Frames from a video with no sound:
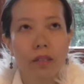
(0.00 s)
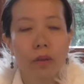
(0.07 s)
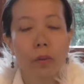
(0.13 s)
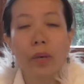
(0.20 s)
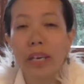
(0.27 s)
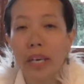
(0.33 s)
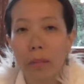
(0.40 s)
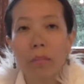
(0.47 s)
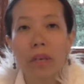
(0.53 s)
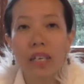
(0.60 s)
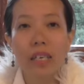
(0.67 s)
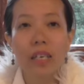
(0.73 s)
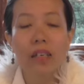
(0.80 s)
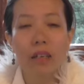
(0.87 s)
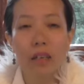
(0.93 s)
we can
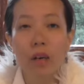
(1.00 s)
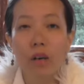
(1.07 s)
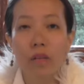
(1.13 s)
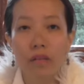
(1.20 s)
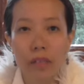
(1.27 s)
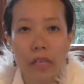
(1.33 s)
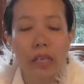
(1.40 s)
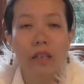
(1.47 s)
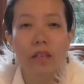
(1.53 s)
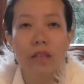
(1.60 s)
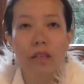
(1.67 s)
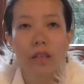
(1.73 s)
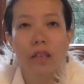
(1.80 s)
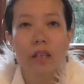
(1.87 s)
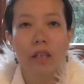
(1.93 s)
make it a lot of
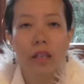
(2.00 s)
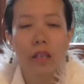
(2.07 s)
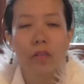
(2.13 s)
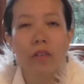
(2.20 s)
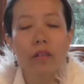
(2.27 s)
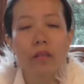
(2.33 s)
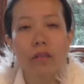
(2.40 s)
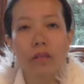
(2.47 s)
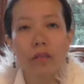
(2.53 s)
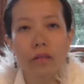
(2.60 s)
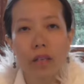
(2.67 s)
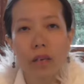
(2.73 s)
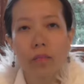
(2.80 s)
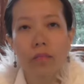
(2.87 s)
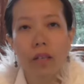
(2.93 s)
things. Even
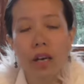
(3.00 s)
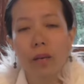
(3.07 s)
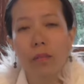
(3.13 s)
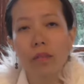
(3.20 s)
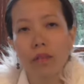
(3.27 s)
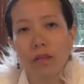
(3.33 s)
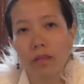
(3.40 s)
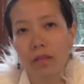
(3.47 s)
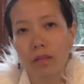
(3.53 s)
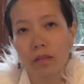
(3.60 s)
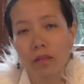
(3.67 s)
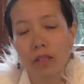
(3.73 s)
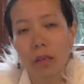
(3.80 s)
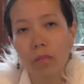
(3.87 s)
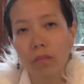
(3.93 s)
sometimes it
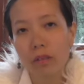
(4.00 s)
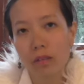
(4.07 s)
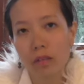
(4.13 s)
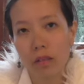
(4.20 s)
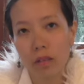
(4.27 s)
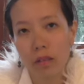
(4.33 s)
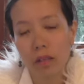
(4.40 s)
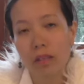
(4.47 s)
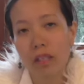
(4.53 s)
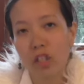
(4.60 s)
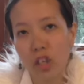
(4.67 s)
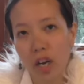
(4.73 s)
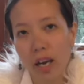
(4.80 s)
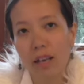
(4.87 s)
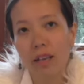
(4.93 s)
seems it's a
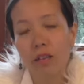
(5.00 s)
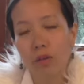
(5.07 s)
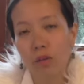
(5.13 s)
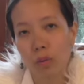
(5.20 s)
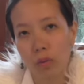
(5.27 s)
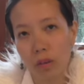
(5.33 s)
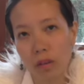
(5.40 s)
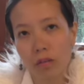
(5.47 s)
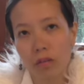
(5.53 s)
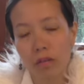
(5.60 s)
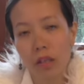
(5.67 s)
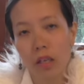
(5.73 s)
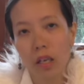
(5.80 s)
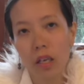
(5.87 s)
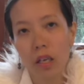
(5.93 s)
challenge to us
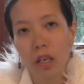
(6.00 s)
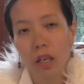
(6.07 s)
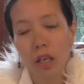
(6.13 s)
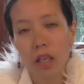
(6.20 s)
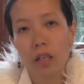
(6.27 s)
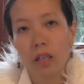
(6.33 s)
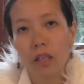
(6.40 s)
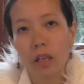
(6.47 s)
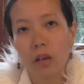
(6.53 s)
in